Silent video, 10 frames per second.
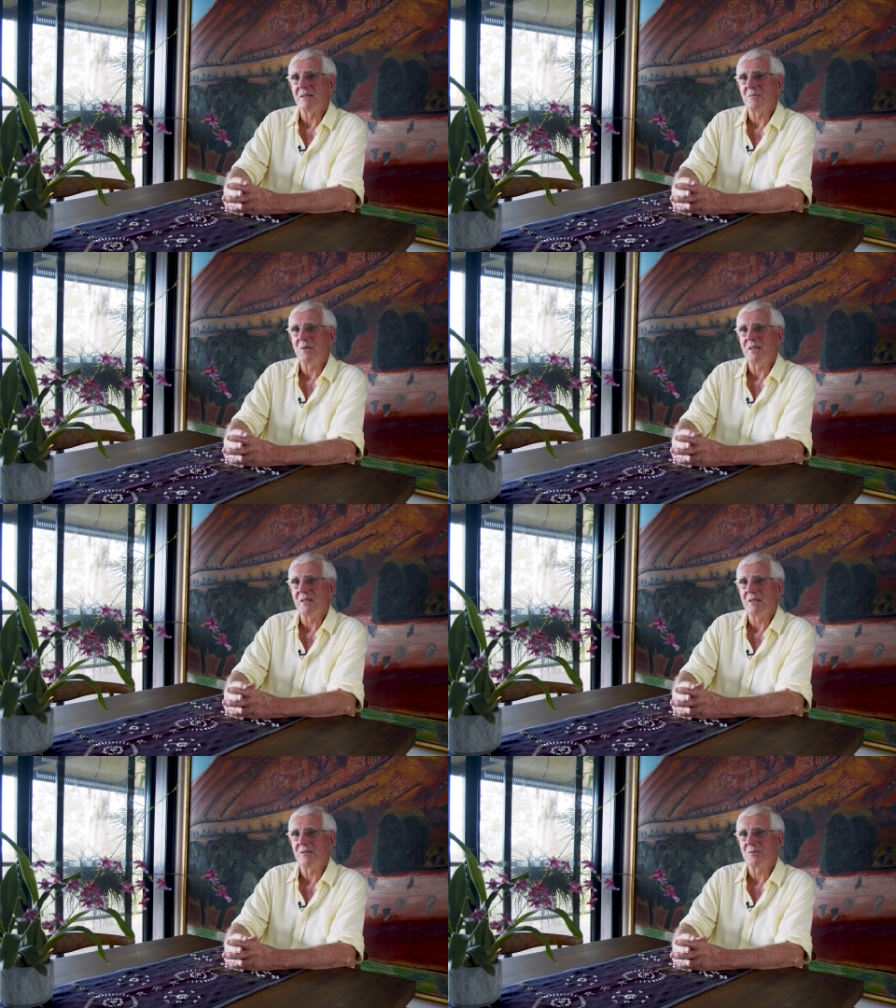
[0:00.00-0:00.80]
I'd
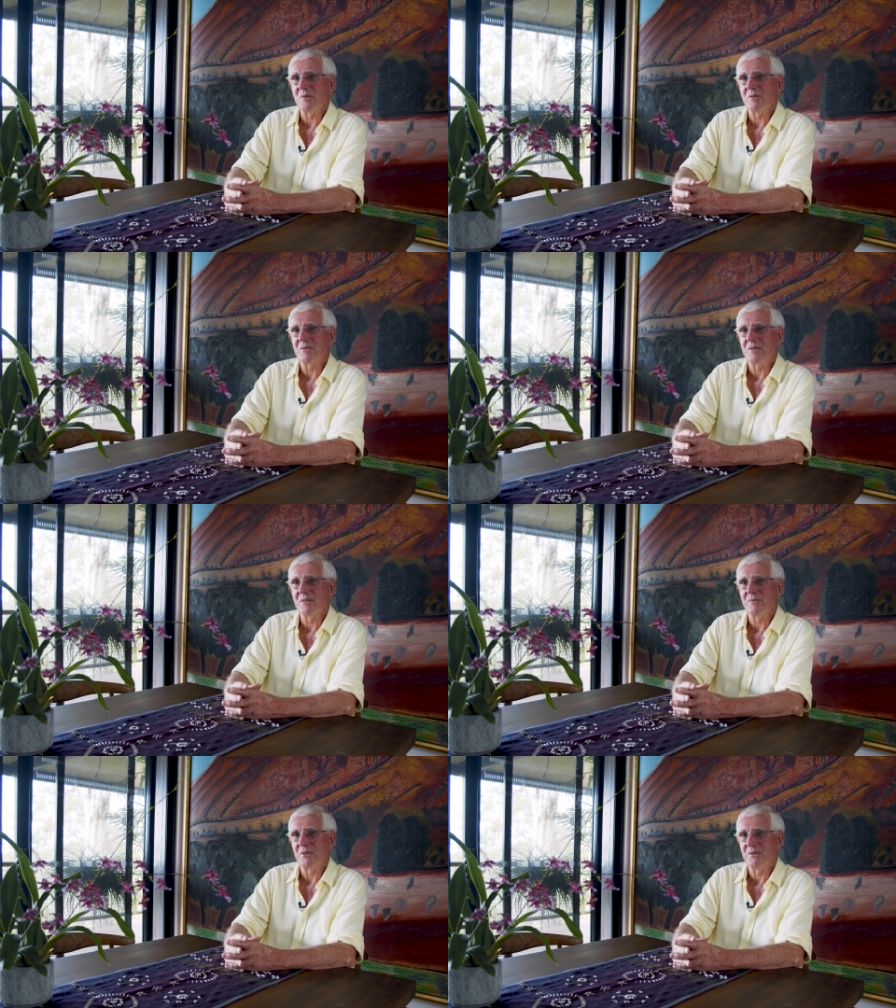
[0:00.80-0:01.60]
been in hospital
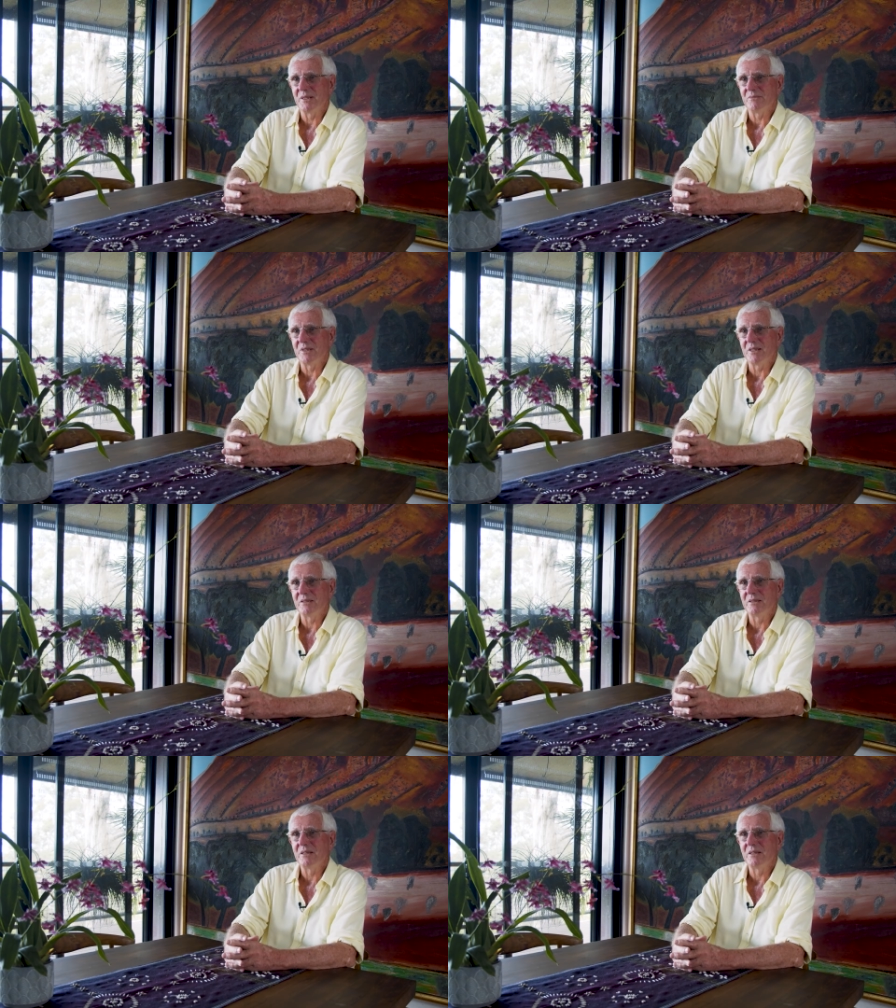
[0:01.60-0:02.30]
for 2.5 weeks.